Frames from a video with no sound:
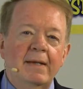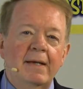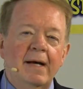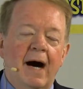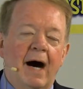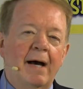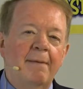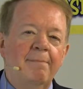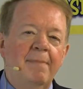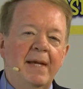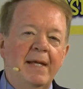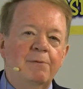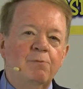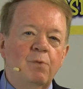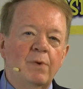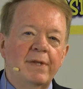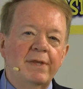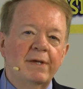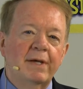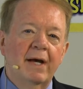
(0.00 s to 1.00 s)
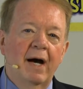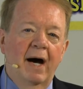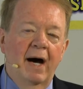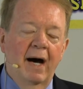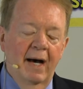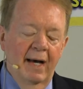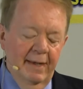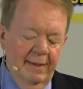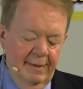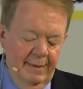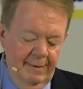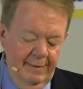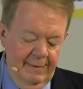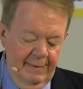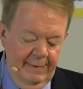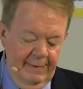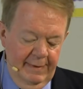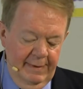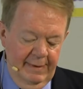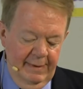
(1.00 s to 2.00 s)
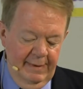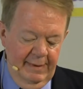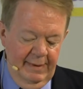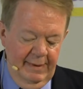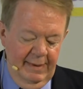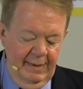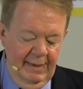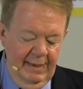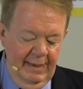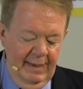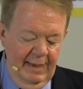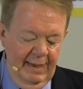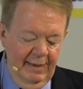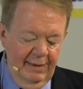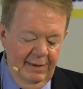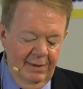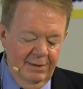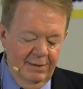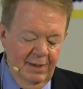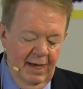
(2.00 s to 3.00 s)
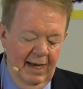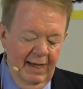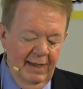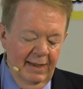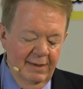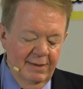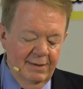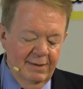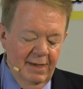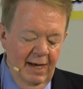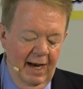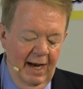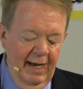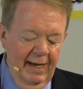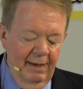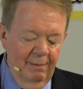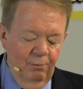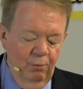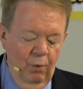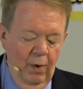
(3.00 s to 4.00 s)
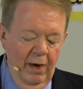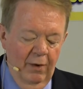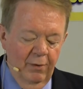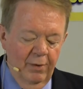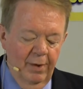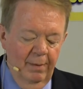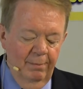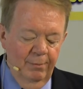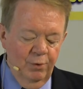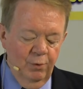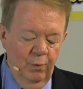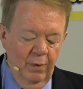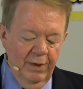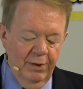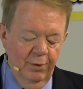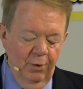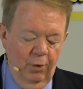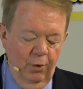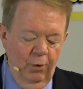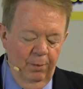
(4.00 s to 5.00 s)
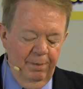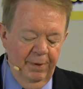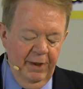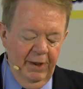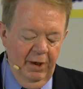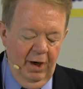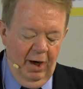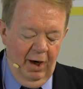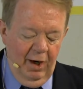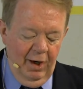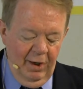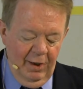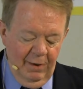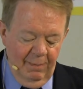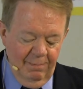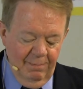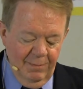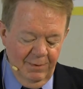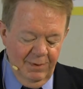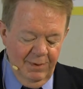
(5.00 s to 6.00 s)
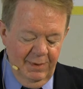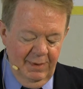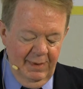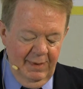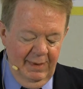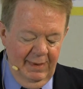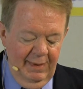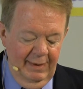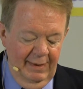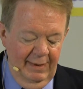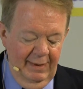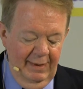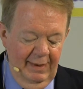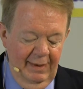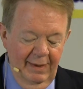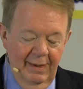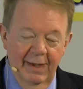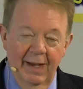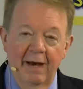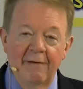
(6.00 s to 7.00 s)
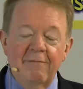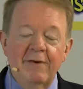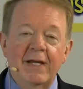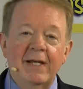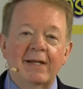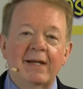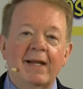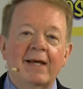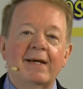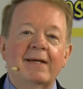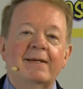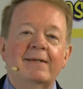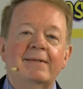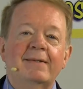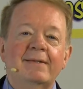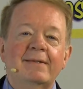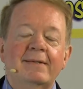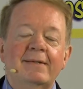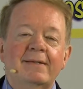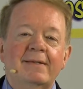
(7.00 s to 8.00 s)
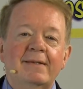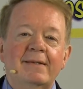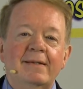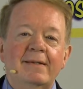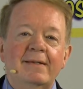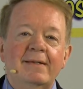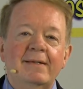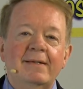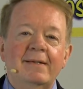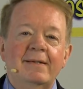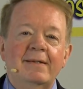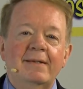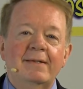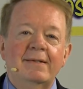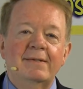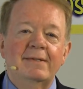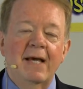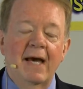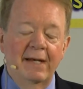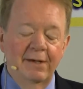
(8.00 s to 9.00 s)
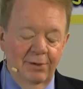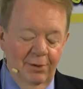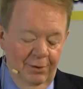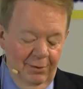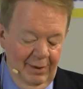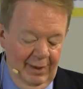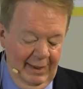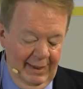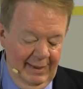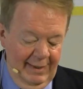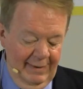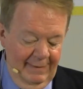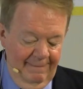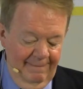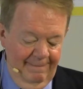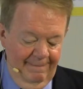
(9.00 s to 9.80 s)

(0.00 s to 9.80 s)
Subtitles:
I meet with God. In the silence, I am welcomed with open arms, lovingly, tenderly.